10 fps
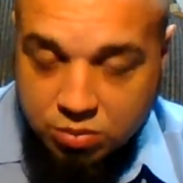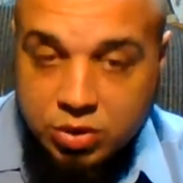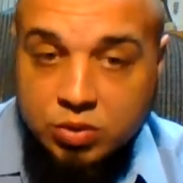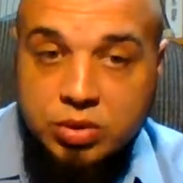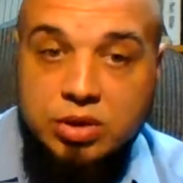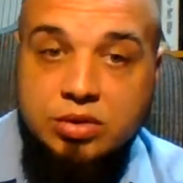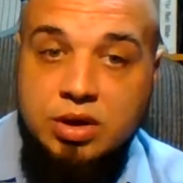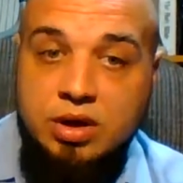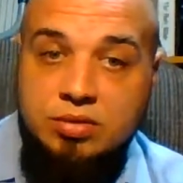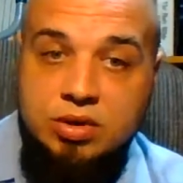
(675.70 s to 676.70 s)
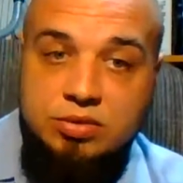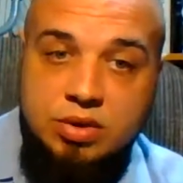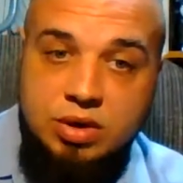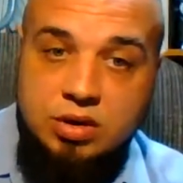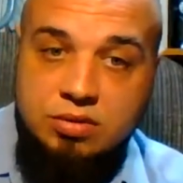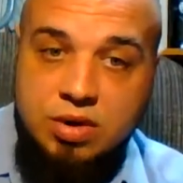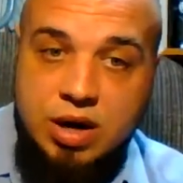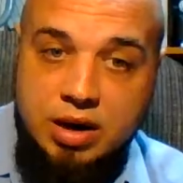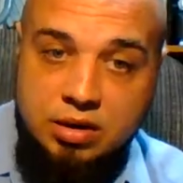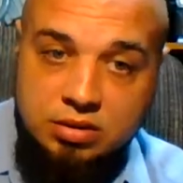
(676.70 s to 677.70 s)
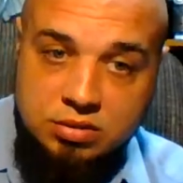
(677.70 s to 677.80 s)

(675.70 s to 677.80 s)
but we have to have this right here right.